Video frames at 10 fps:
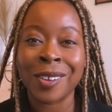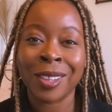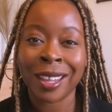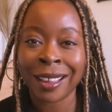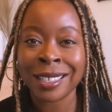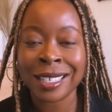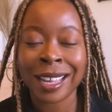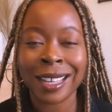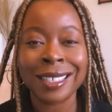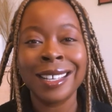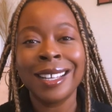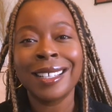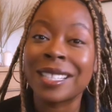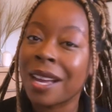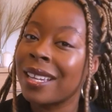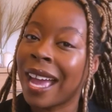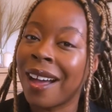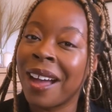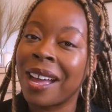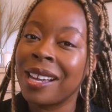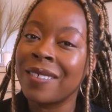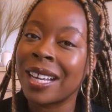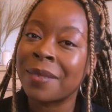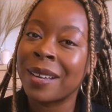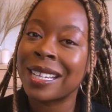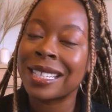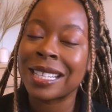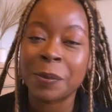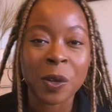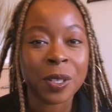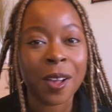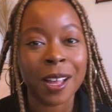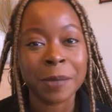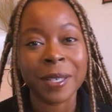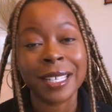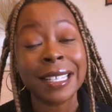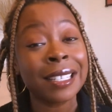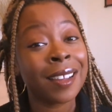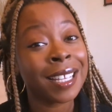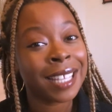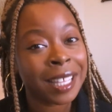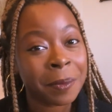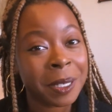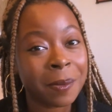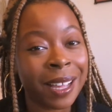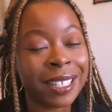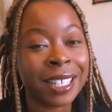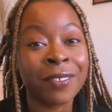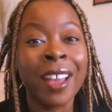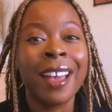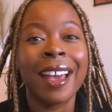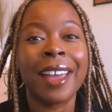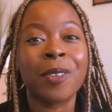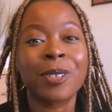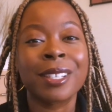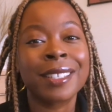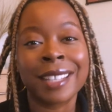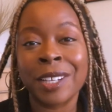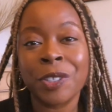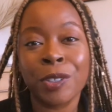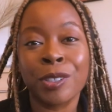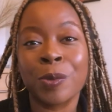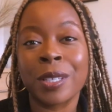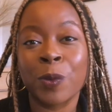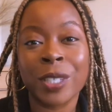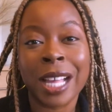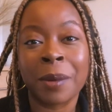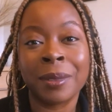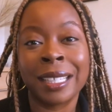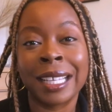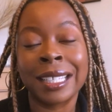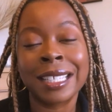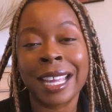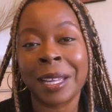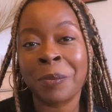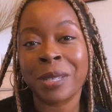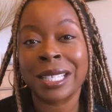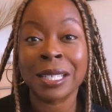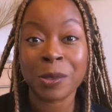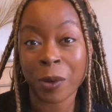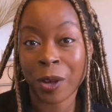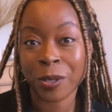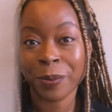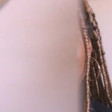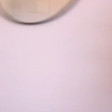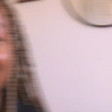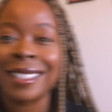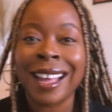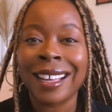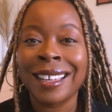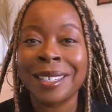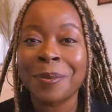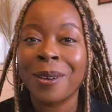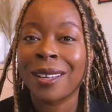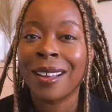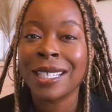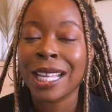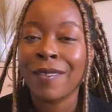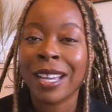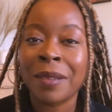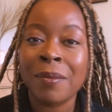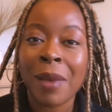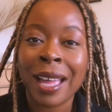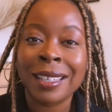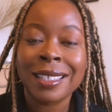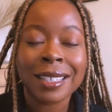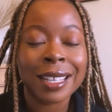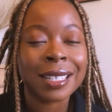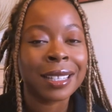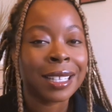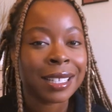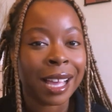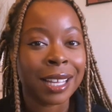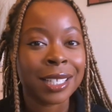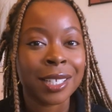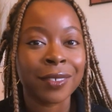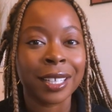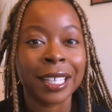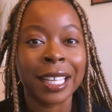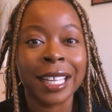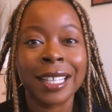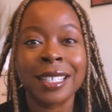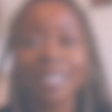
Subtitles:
on the internet. So yeah, I highly recommend this podcast because it's nice to hear the perspective and also stay tuned with what's happening in the tech and business world. The second podcast I recommend that's in this category is